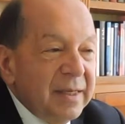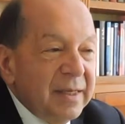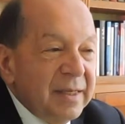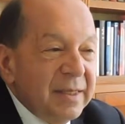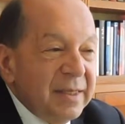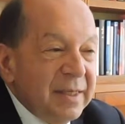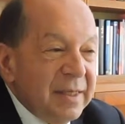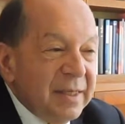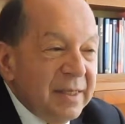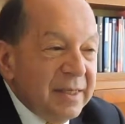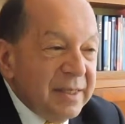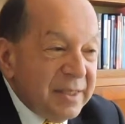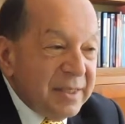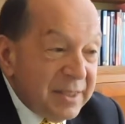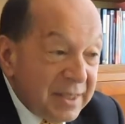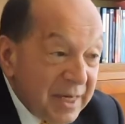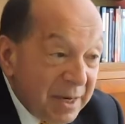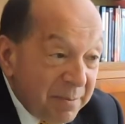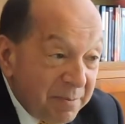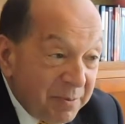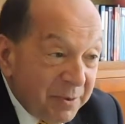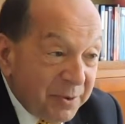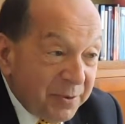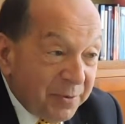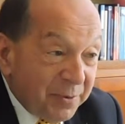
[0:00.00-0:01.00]
Step
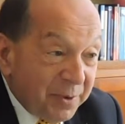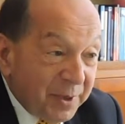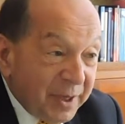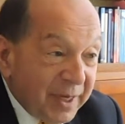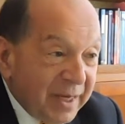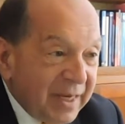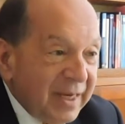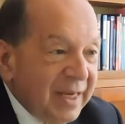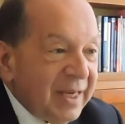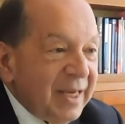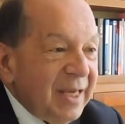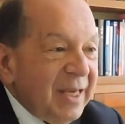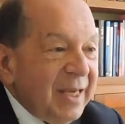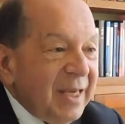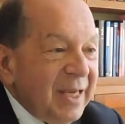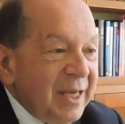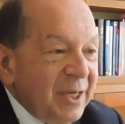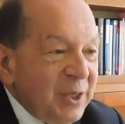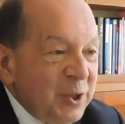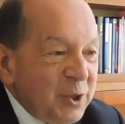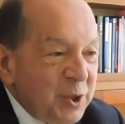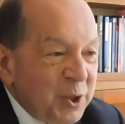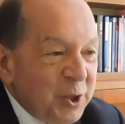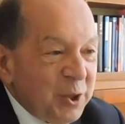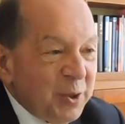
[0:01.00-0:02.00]
3,
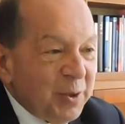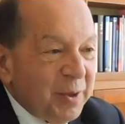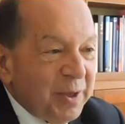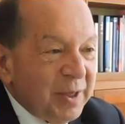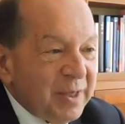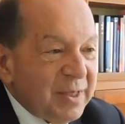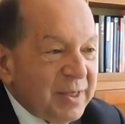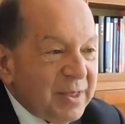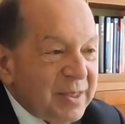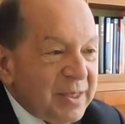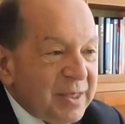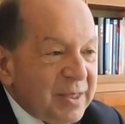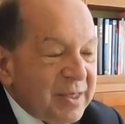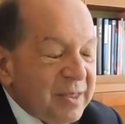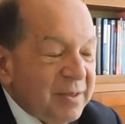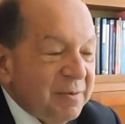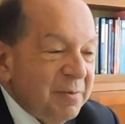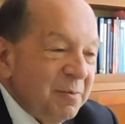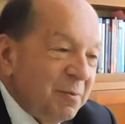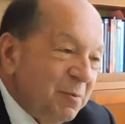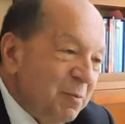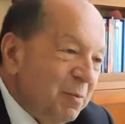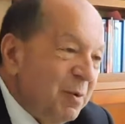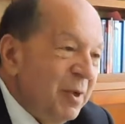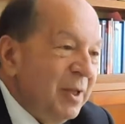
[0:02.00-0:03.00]
insurance. Well,
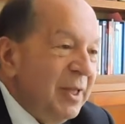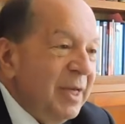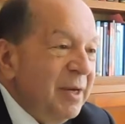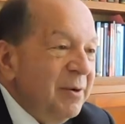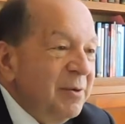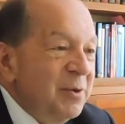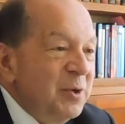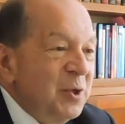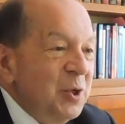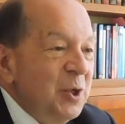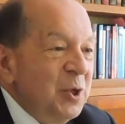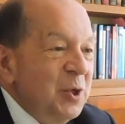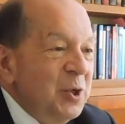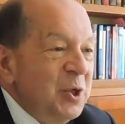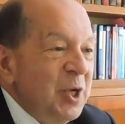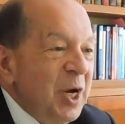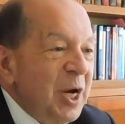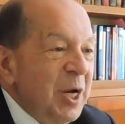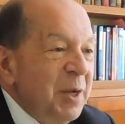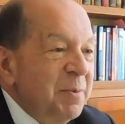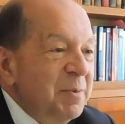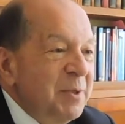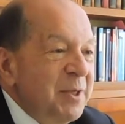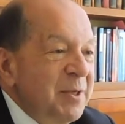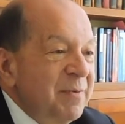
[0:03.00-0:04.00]
there are 2 types of
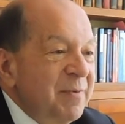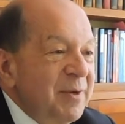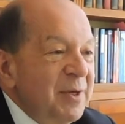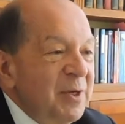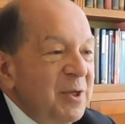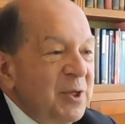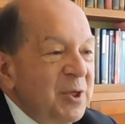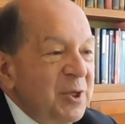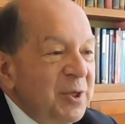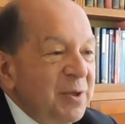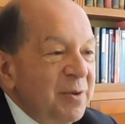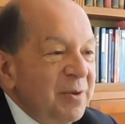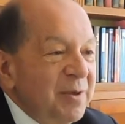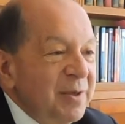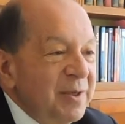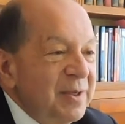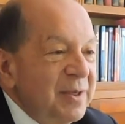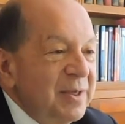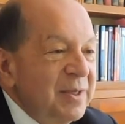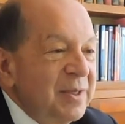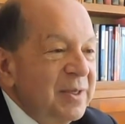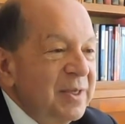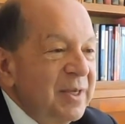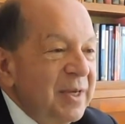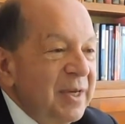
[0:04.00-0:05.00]
insurance.
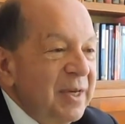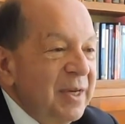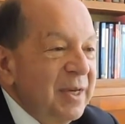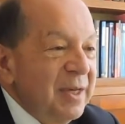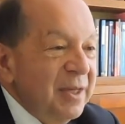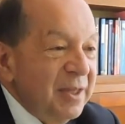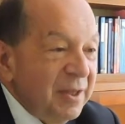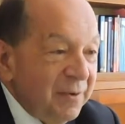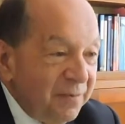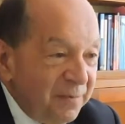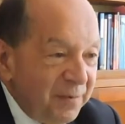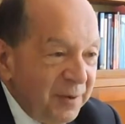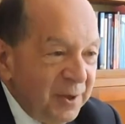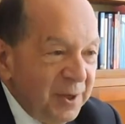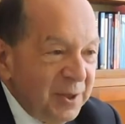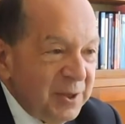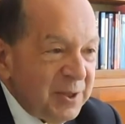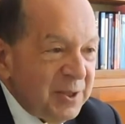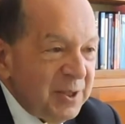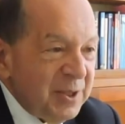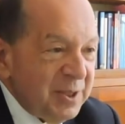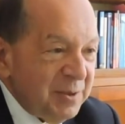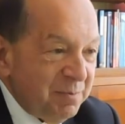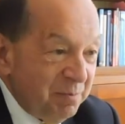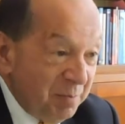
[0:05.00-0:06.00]
The first is
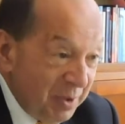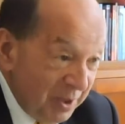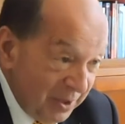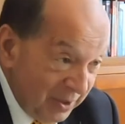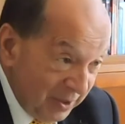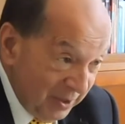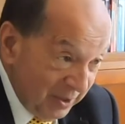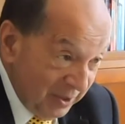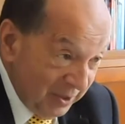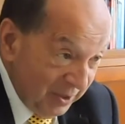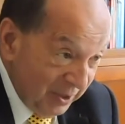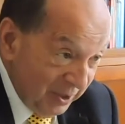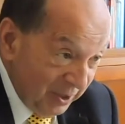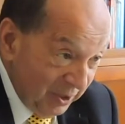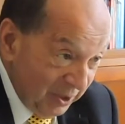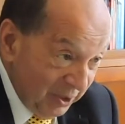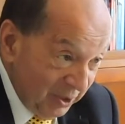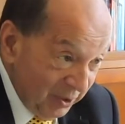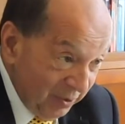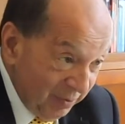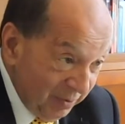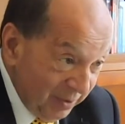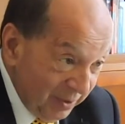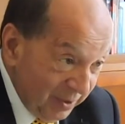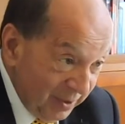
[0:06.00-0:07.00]
business
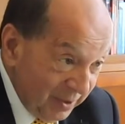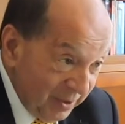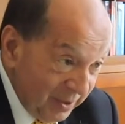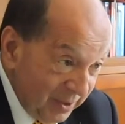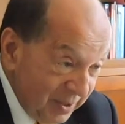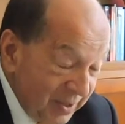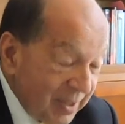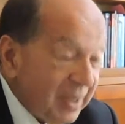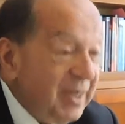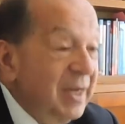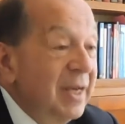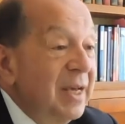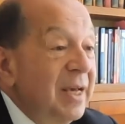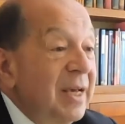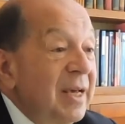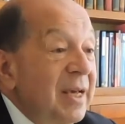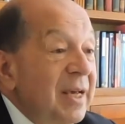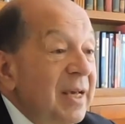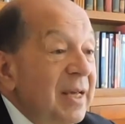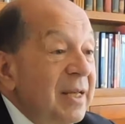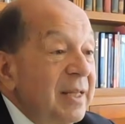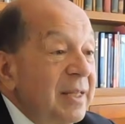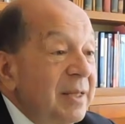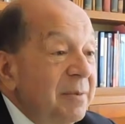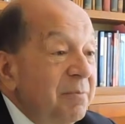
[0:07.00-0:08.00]
insurance. The
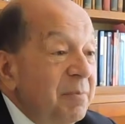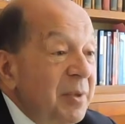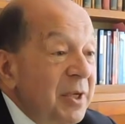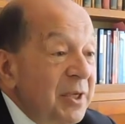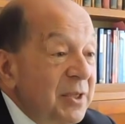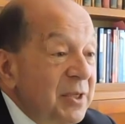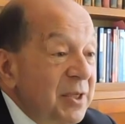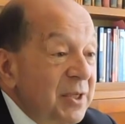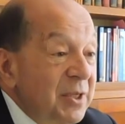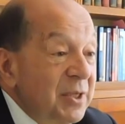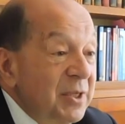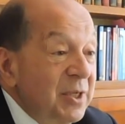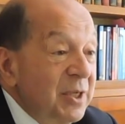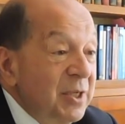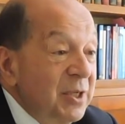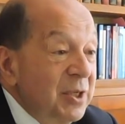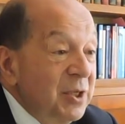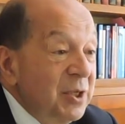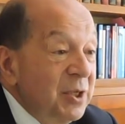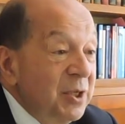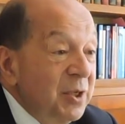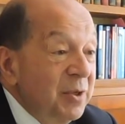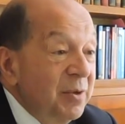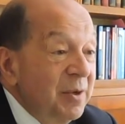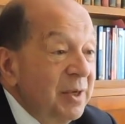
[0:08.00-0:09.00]
business
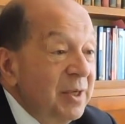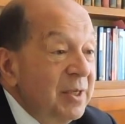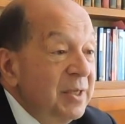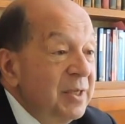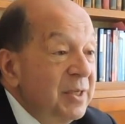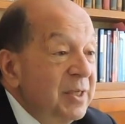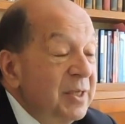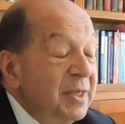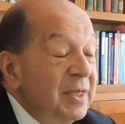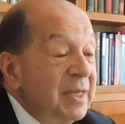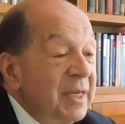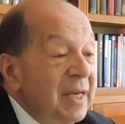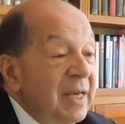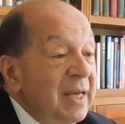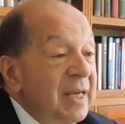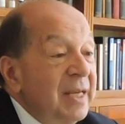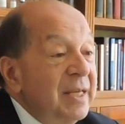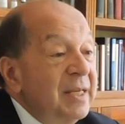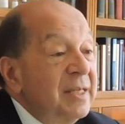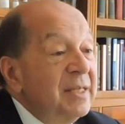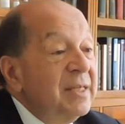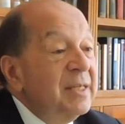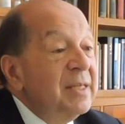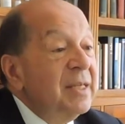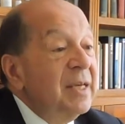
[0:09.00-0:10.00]
insurance is
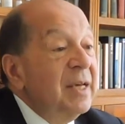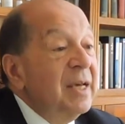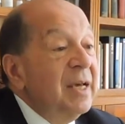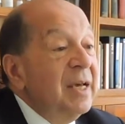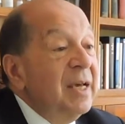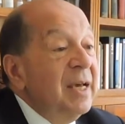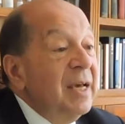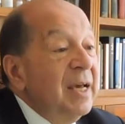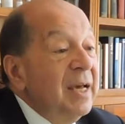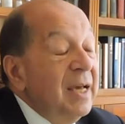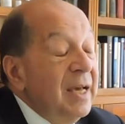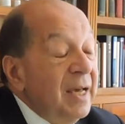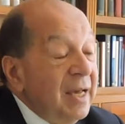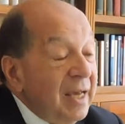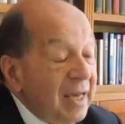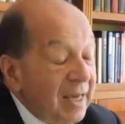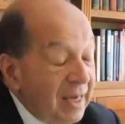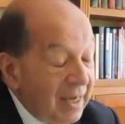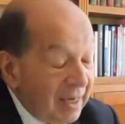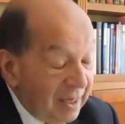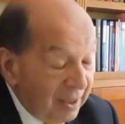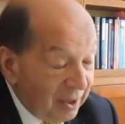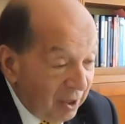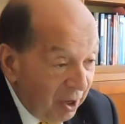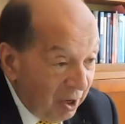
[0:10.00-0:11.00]

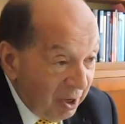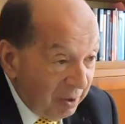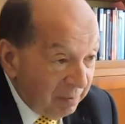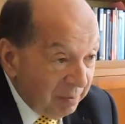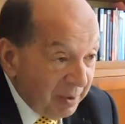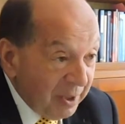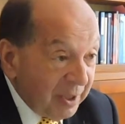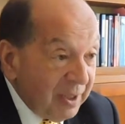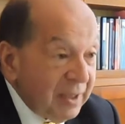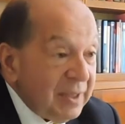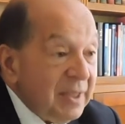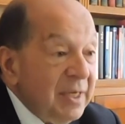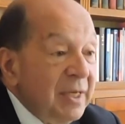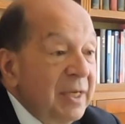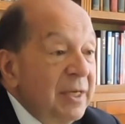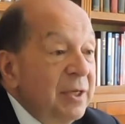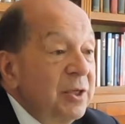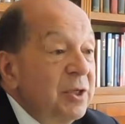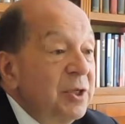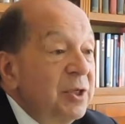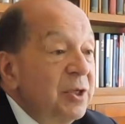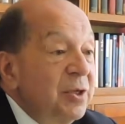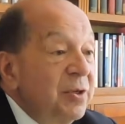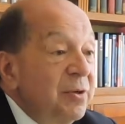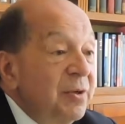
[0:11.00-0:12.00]
liability
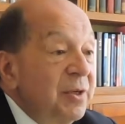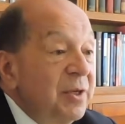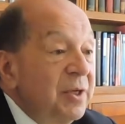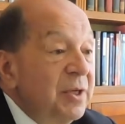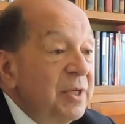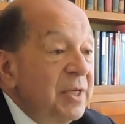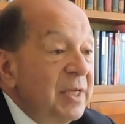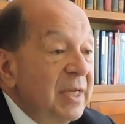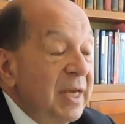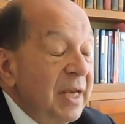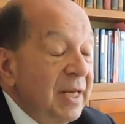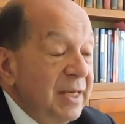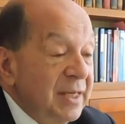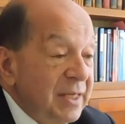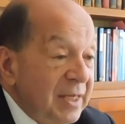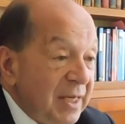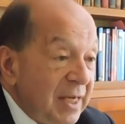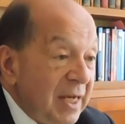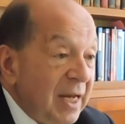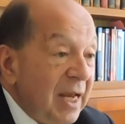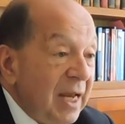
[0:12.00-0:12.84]
insurance against claims